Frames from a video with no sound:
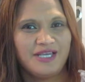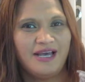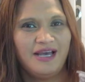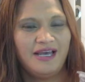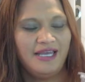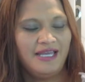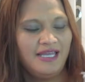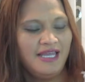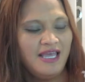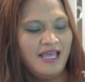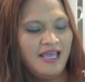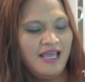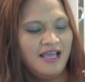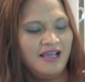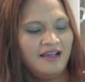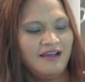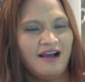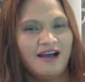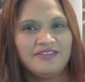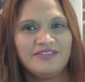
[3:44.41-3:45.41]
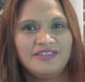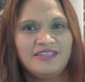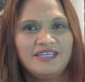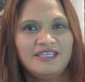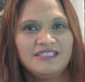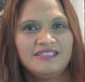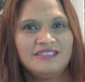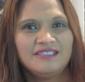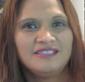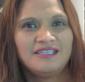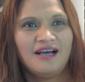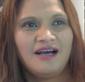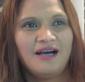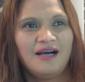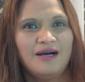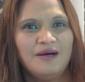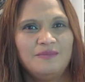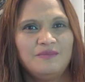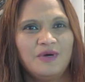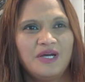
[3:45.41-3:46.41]
I got this
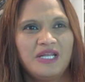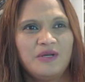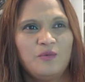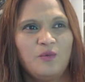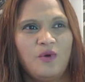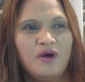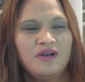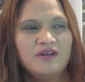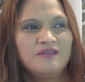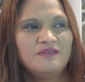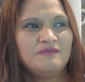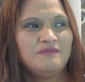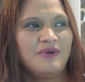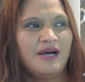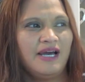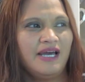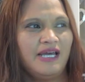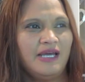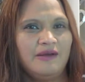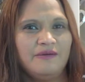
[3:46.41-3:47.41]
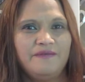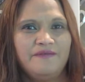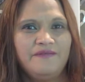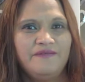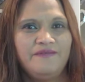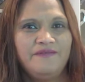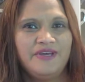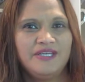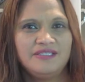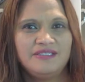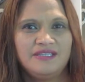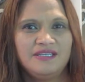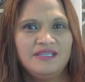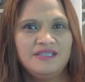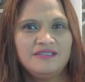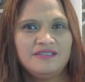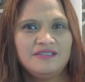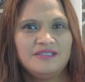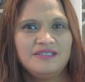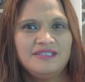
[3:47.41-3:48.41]
in one of my
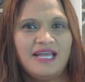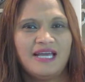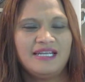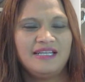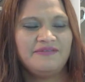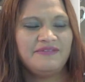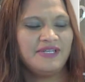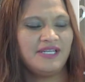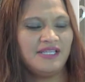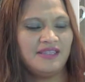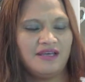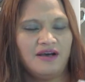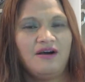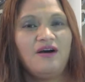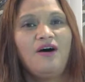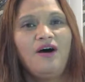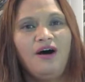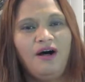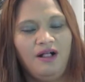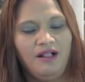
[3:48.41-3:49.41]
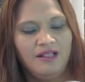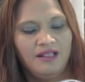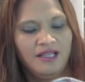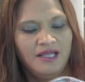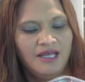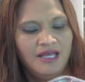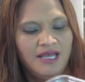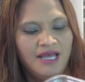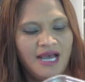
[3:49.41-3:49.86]
visits, not even in the haul.